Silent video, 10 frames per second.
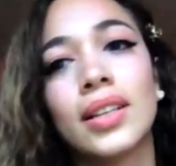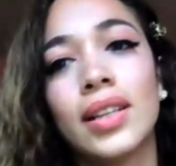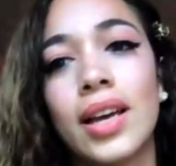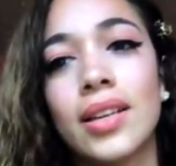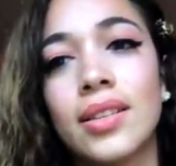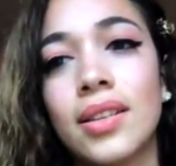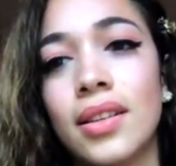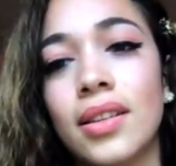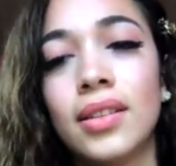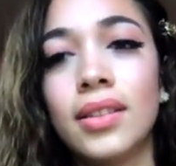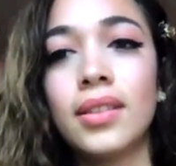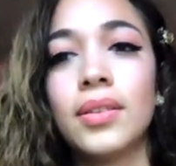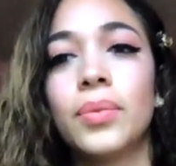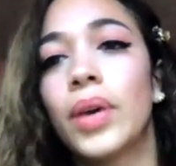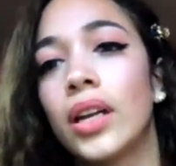Classy.
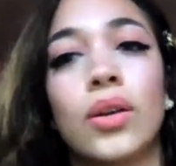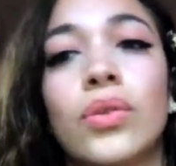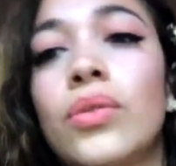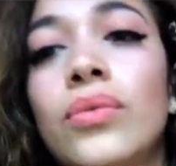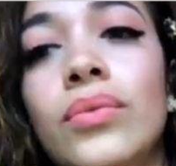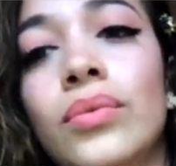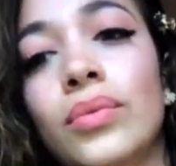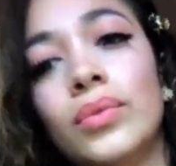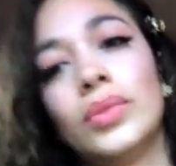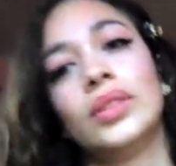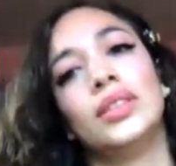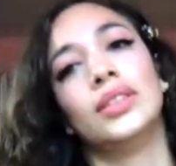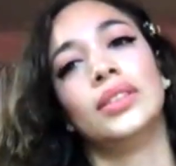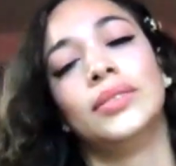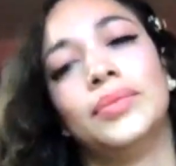Right, no,
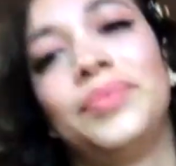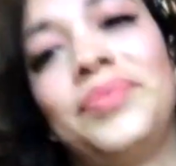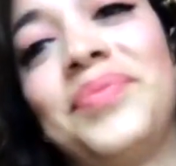no.